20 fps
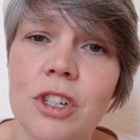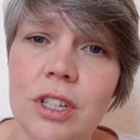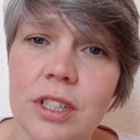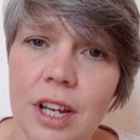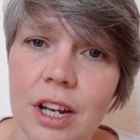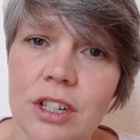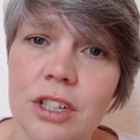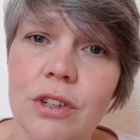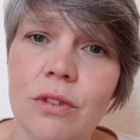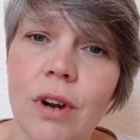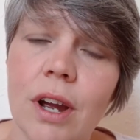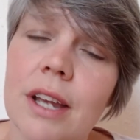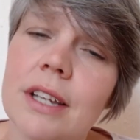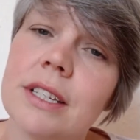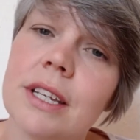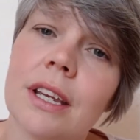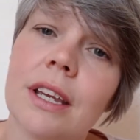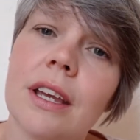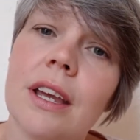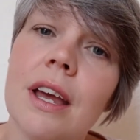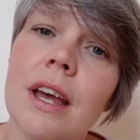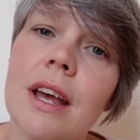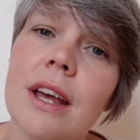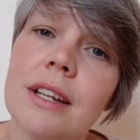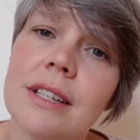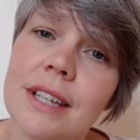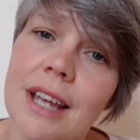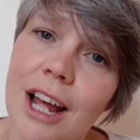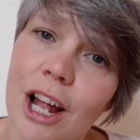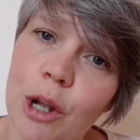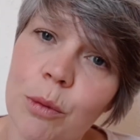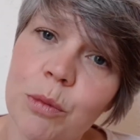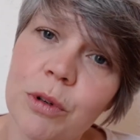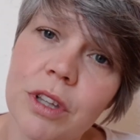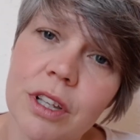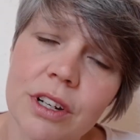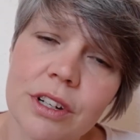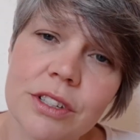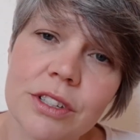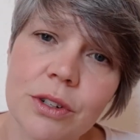She's actually writing to help
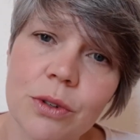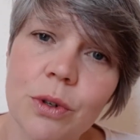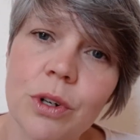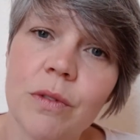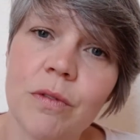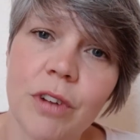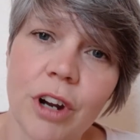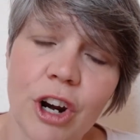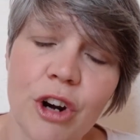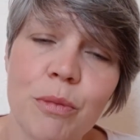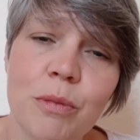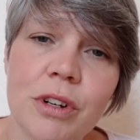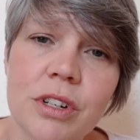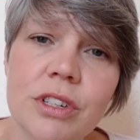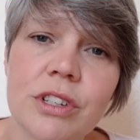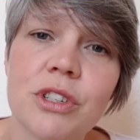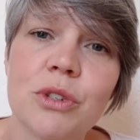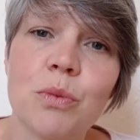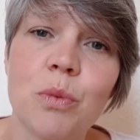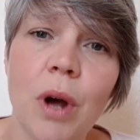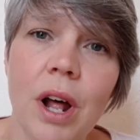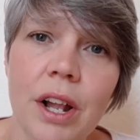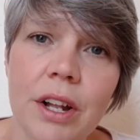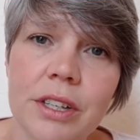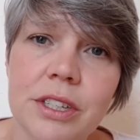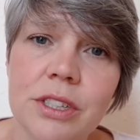within a school environment as well.